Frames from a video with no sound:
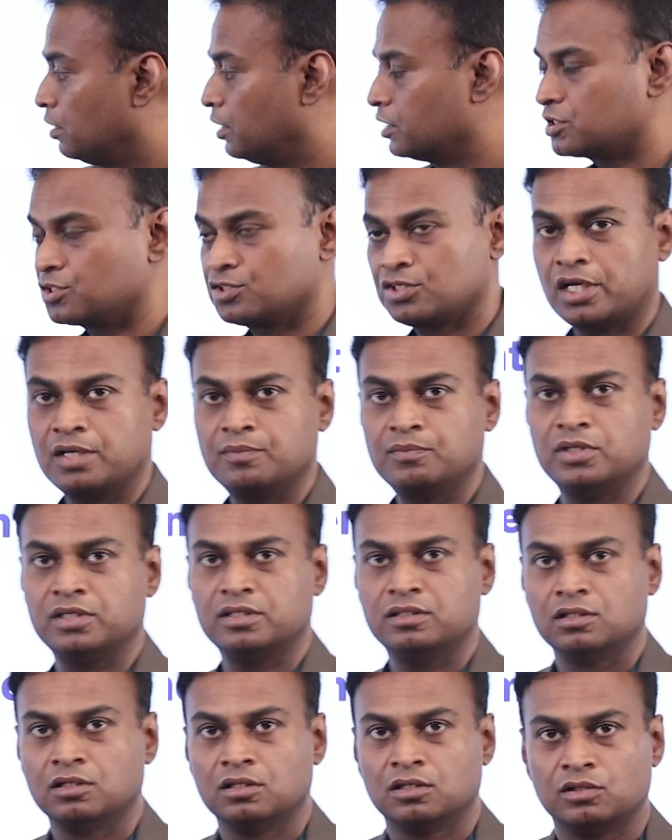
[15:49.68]
Next,
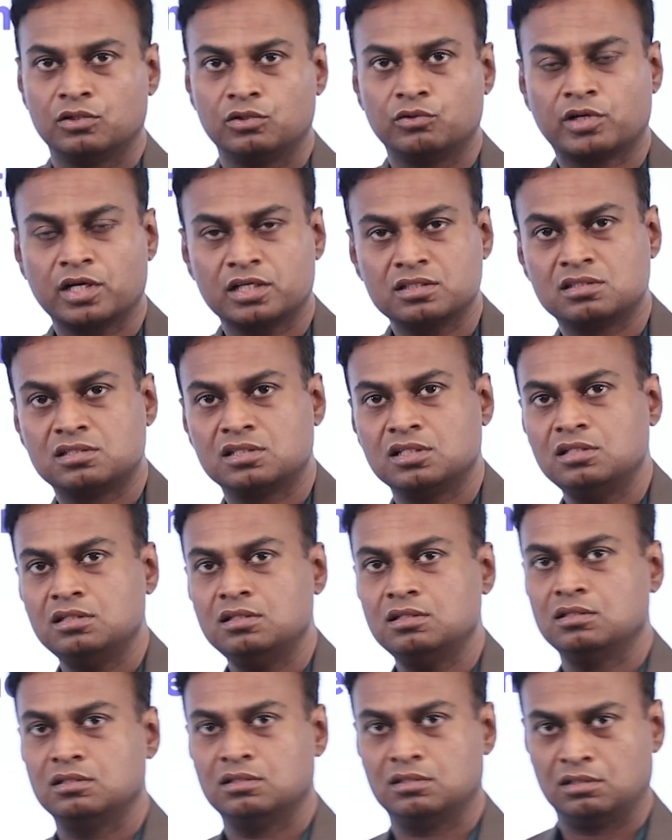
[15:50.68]
timely, you can
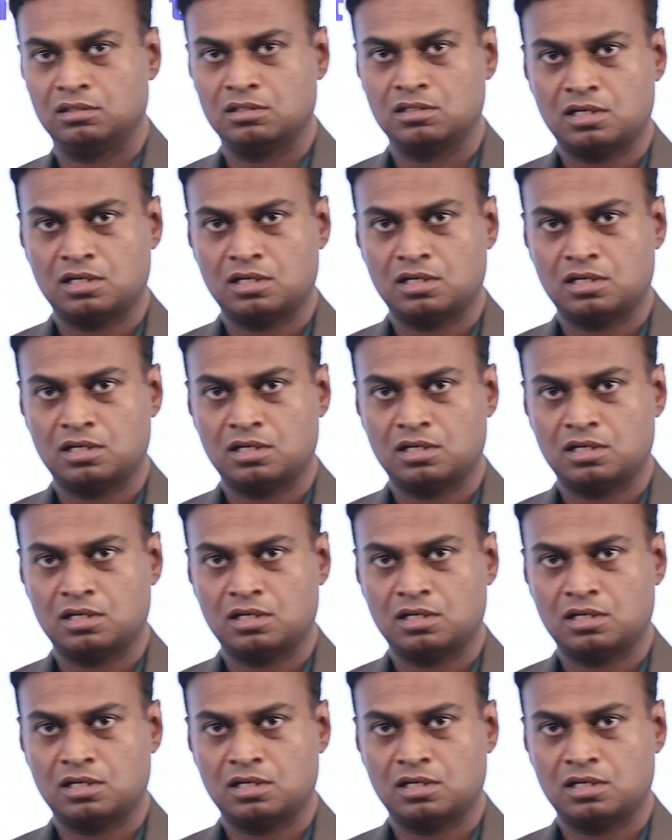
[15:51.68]
see